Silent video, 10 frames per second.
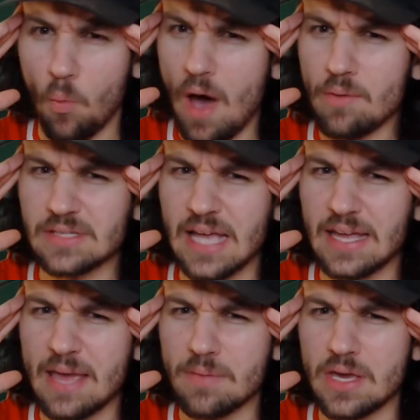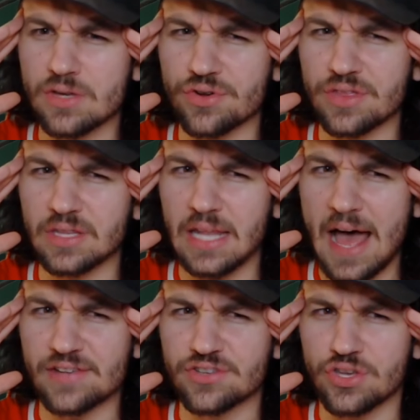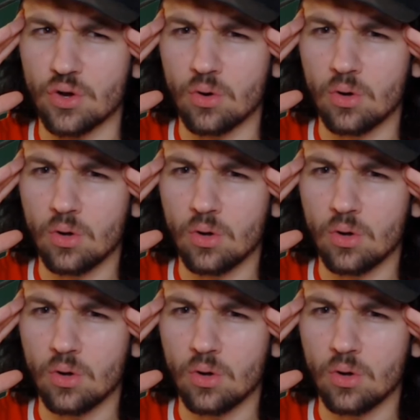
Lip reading: why was that game easier than the last two?